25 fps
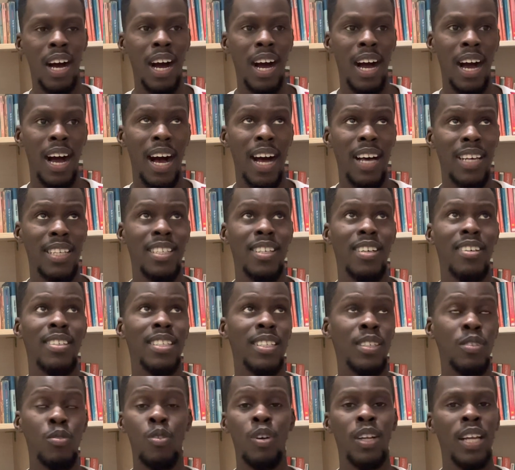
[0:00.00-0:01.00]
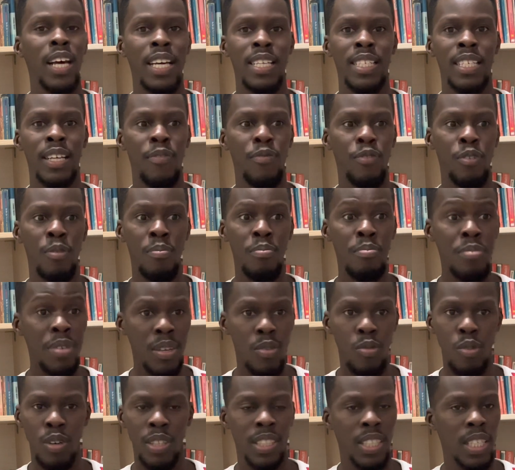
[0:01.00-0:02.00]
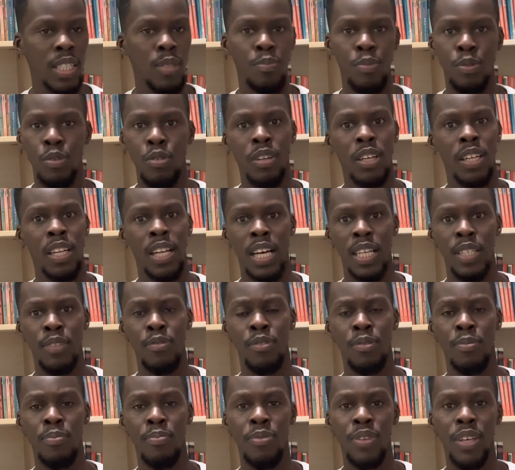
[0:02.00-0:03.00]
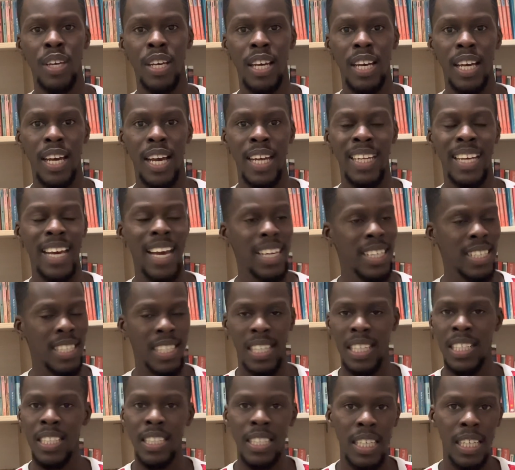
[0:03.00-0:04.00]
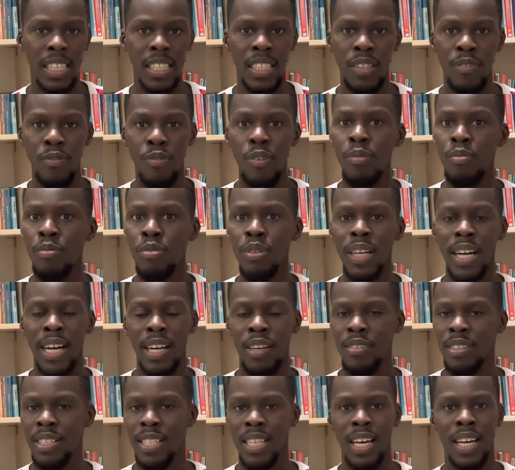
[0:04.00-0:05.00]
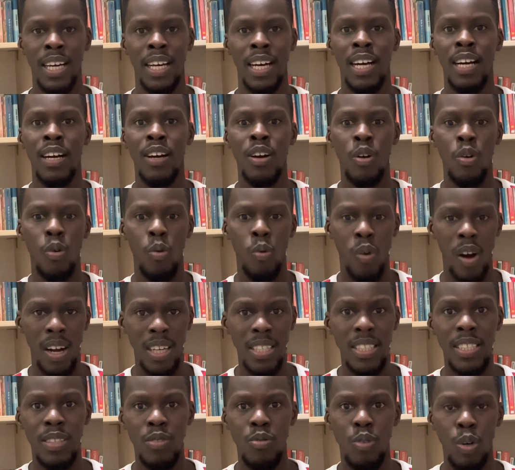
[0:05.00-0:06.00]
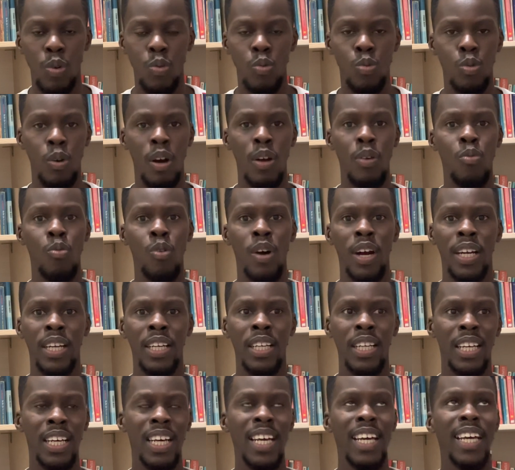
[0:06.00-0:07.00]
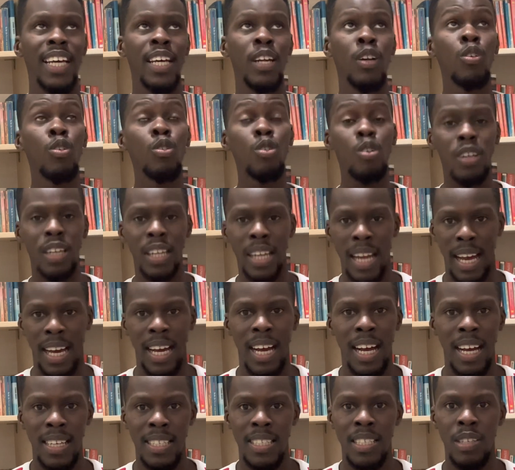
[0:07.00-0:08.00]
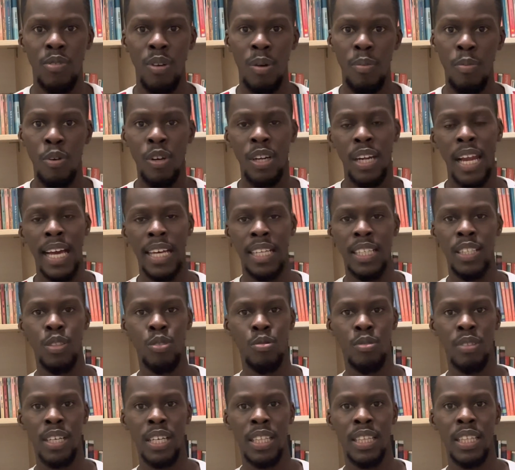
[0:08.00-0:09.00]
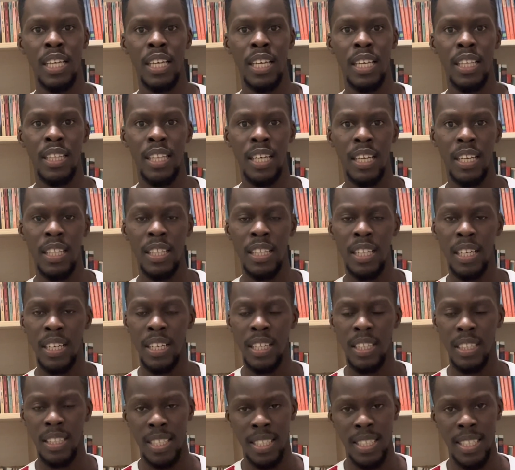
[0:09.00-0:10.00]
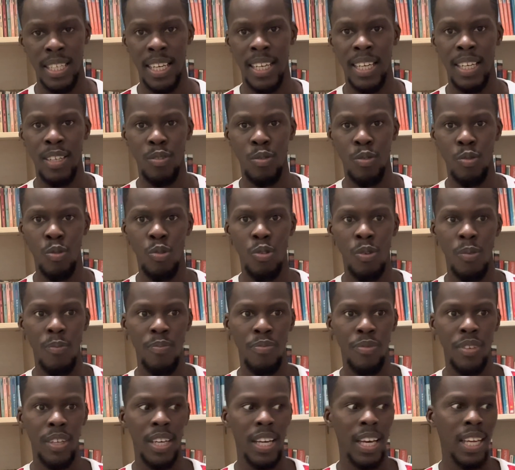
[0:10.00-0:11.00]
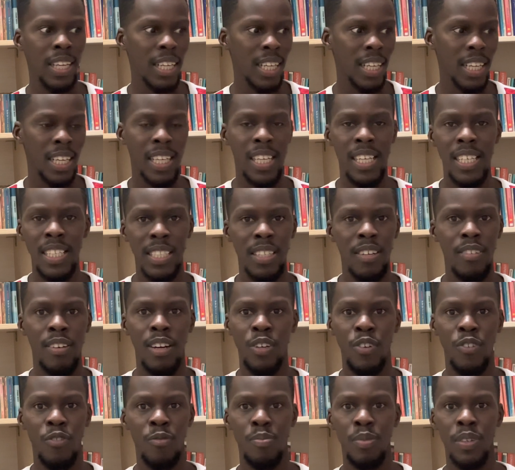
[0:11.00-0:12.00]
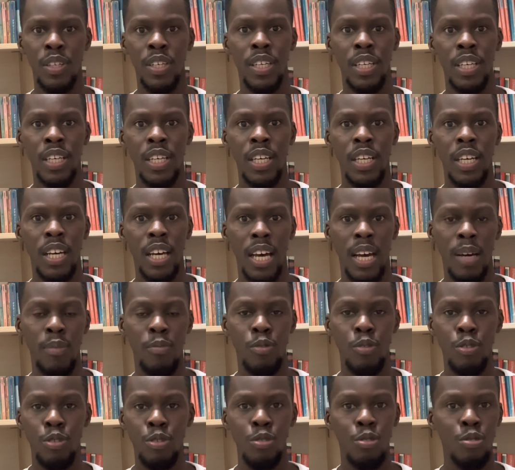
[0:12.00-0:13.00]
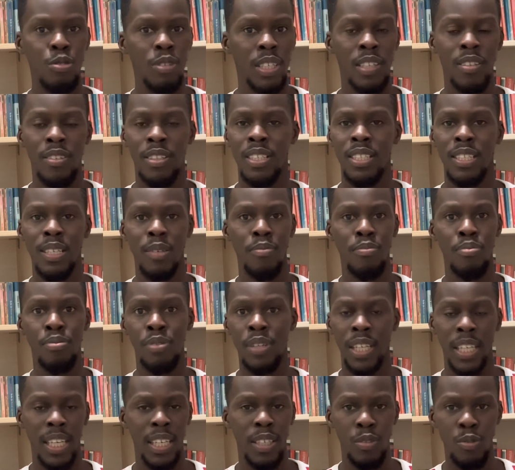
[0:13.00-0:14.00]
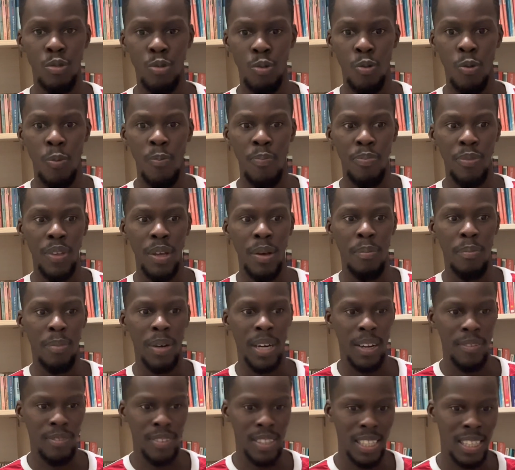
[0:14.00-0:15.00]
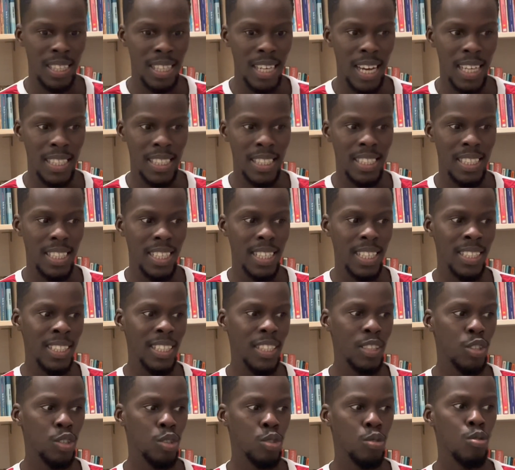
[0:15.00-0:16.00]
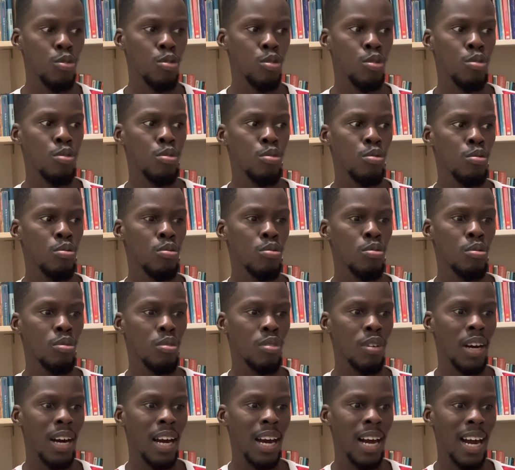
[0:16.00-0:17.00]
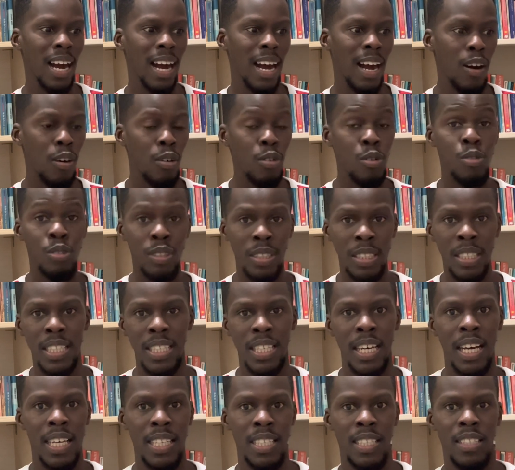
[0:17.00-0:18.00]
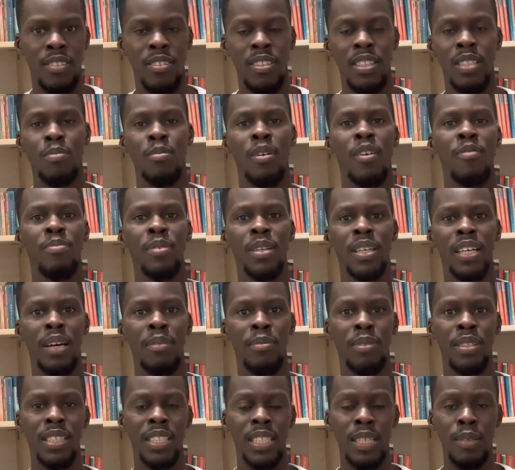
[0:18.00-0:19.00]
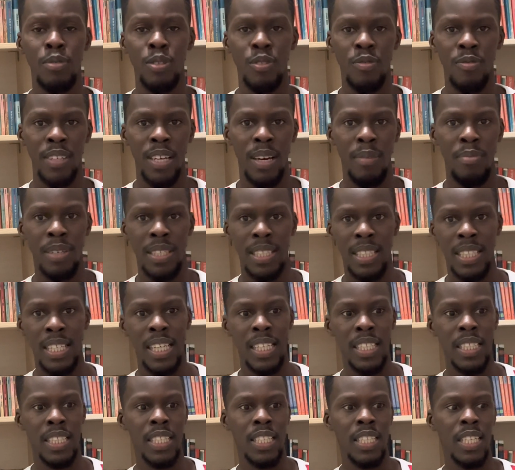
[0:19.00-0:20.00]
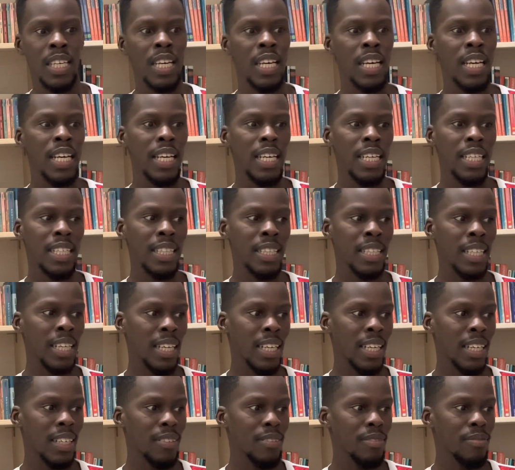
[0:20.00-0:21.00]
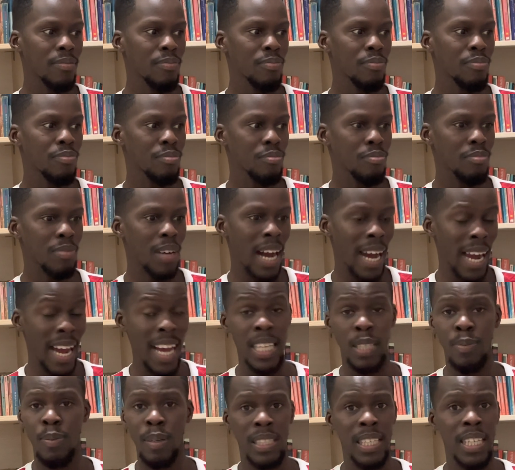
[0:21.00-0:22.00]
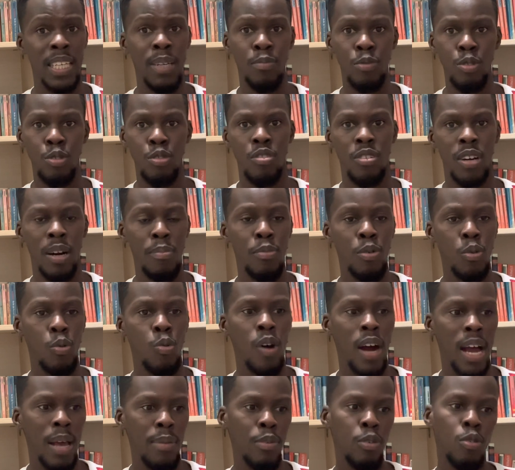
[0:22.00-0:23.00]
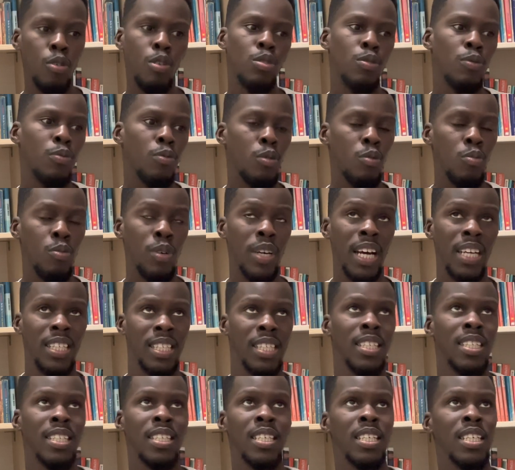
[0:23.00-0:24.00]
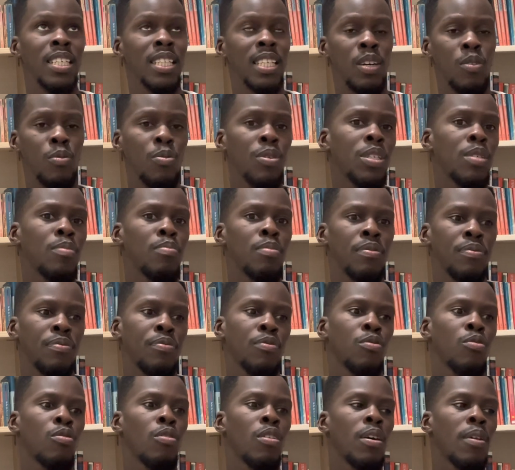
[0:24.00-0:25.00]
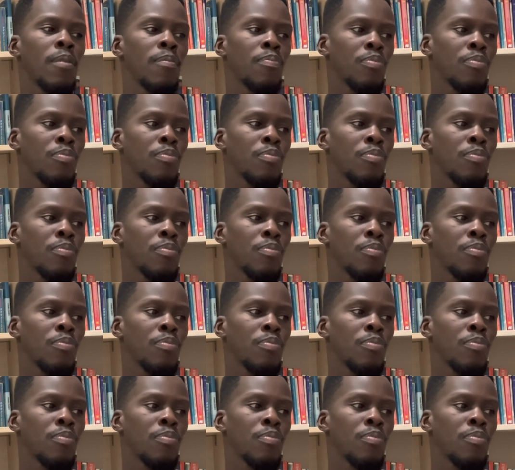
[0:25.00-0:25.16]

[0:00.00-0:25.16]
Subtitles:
Arsenal's equalizer for me was just pure class from an excellent technique from Bukayo Saka. Once it was 1-1, it looked like Arsenal were more likely to get the second goal. And then against the run of play, Coutinho kills in a brilliant goal. But after that, it just shows you how good this Arsenal team have become in terms of their mentality. I expected them to crumble. Why? Because of what we had seen in the weeks before.